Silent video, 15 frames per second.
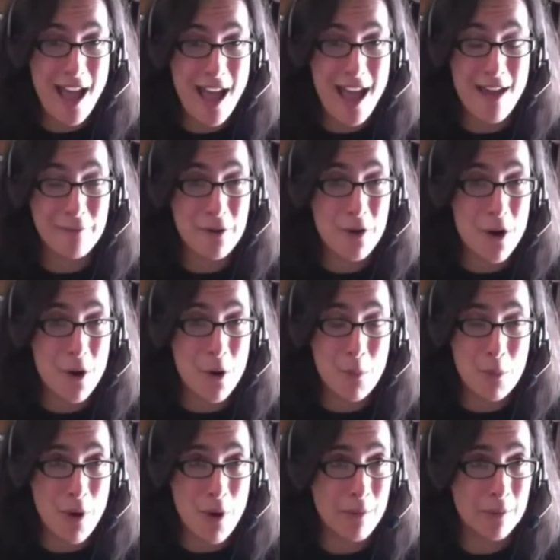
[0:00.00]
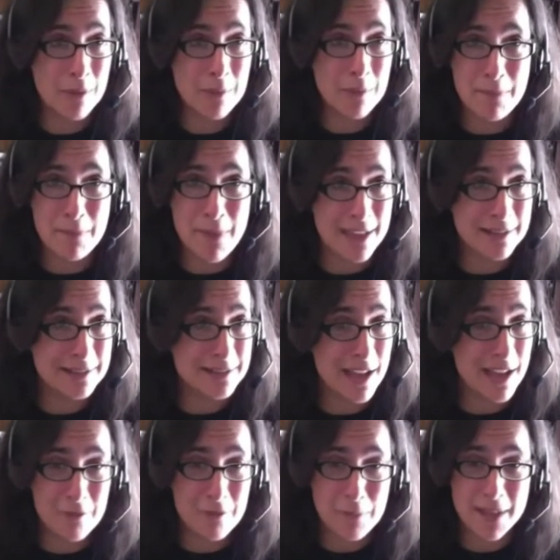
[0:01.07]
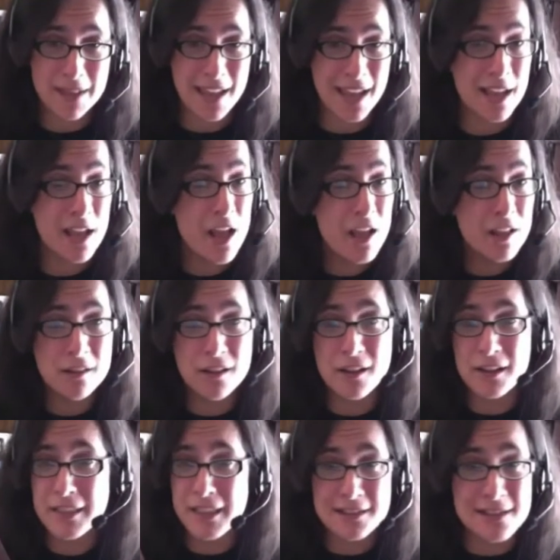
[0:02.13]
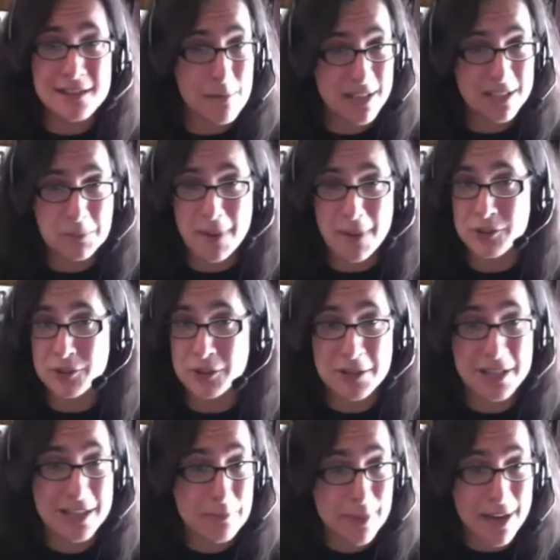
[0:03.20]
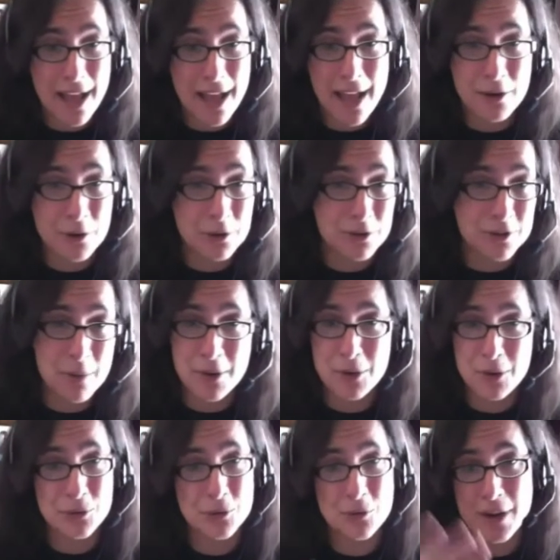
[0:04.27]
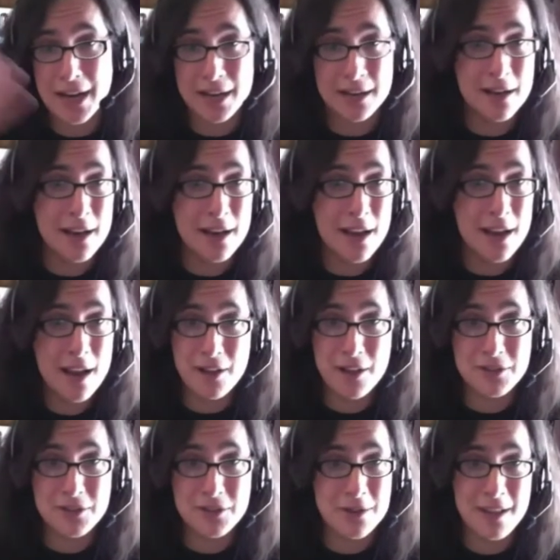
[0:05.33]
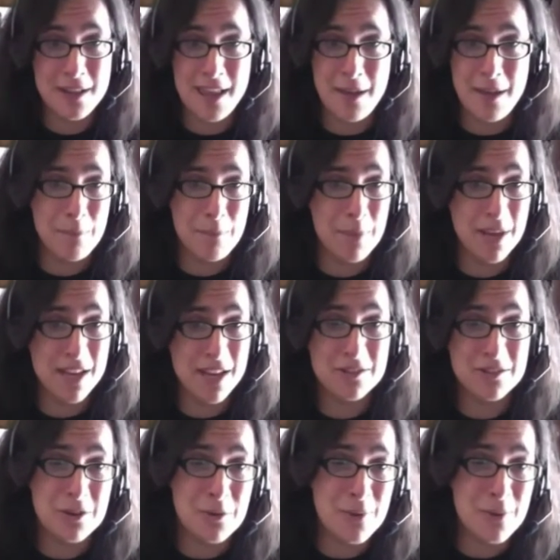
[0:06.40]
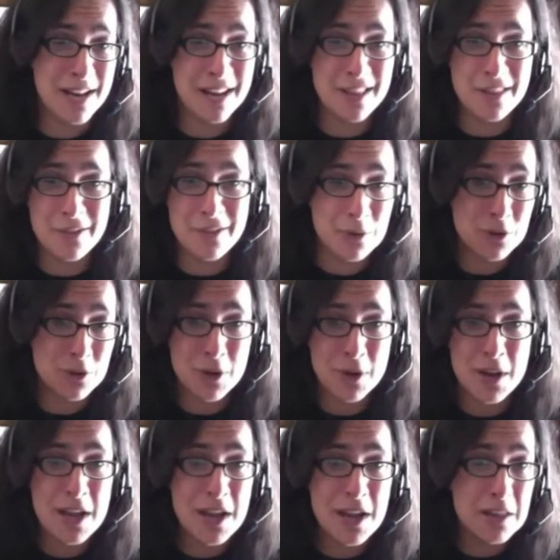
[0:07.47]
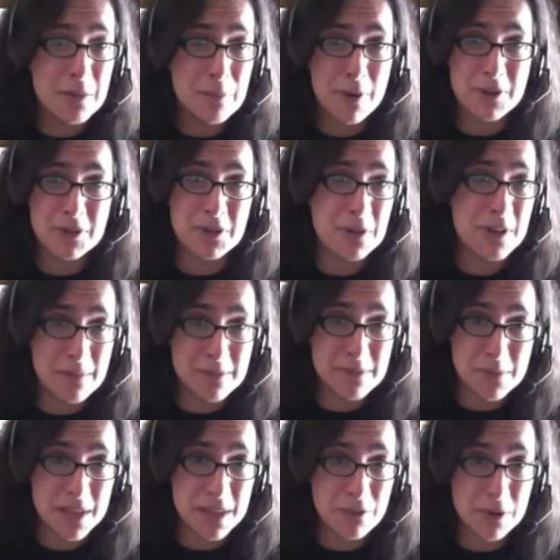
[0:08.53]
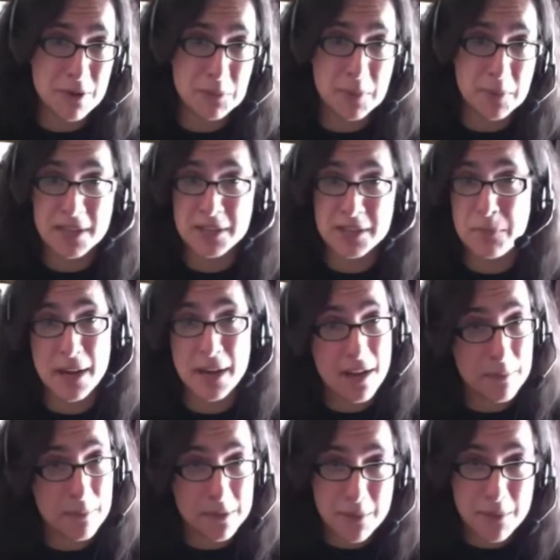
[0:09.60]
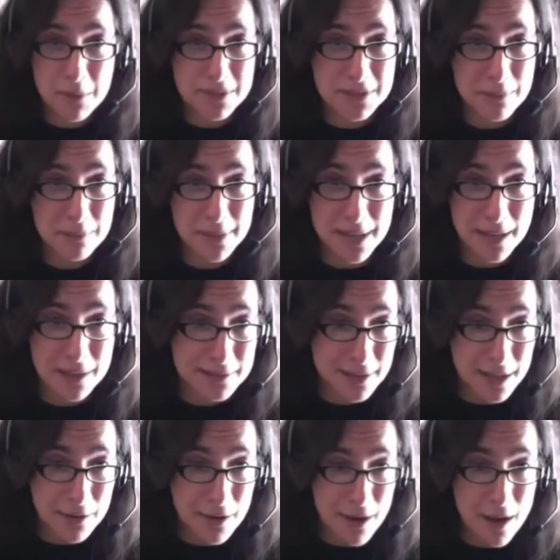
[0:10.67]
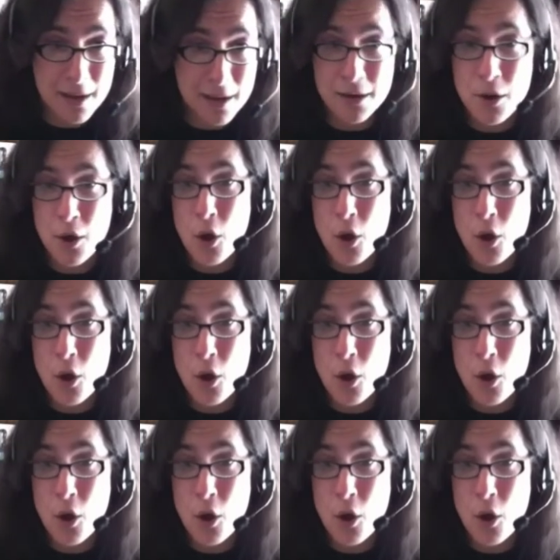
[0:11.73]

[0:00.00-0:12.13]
have no problem. In the past, I have been like, look, that's not my specialty, but I know someone who's great. I'll send you to them, because you know what? In the future, the person who came to me in the first place might come to me with something else later on.